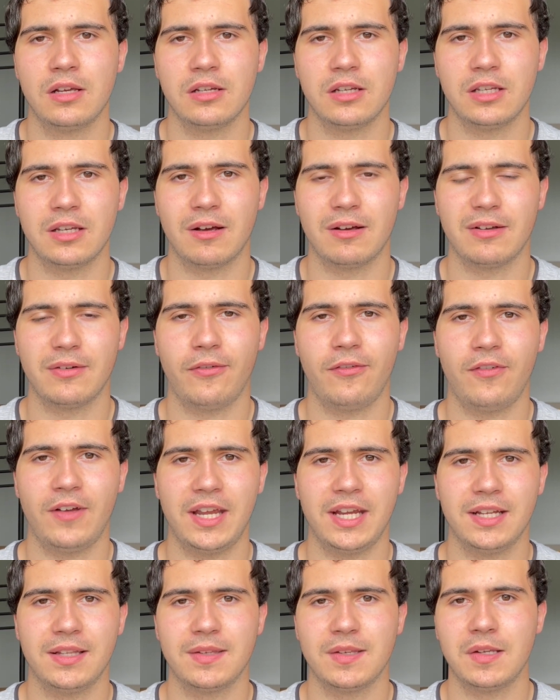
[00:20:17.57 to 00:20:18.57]
you know, it
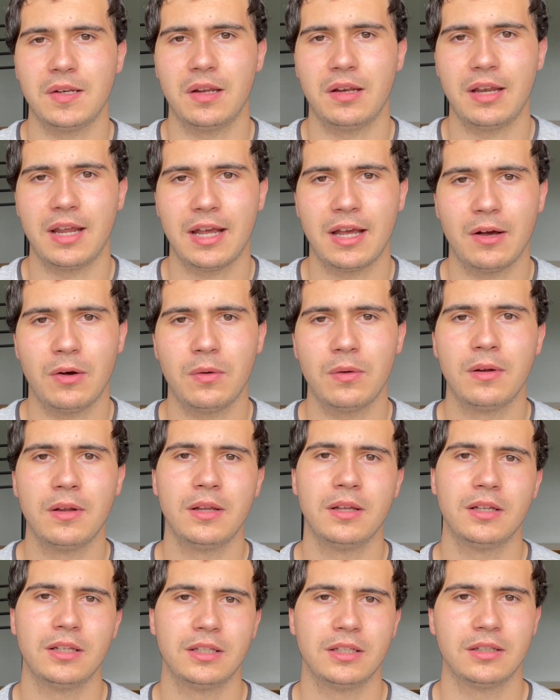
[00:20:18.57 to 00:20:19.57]
fades in and out,
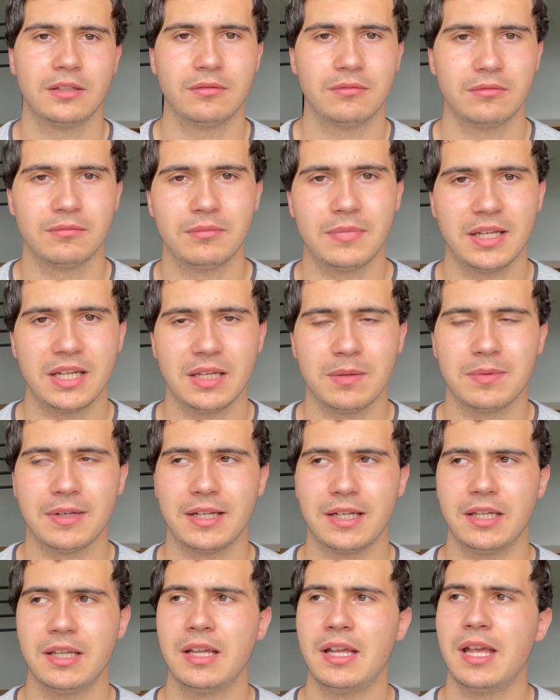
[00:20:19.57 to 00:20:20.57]

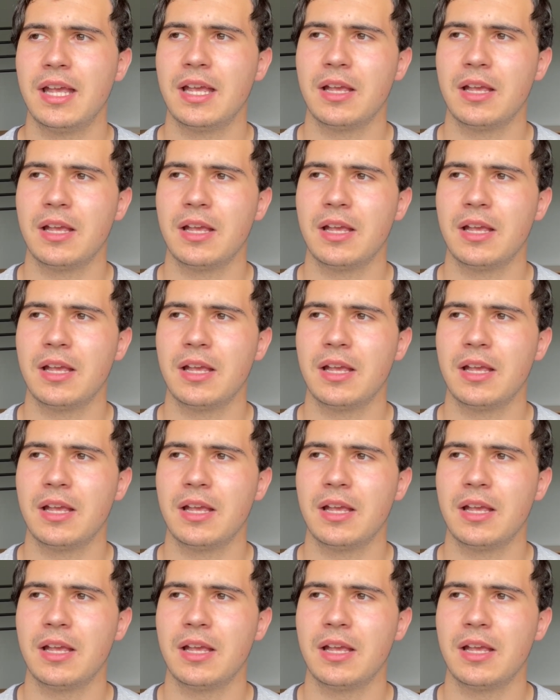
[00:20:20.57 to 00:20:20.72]
maybe.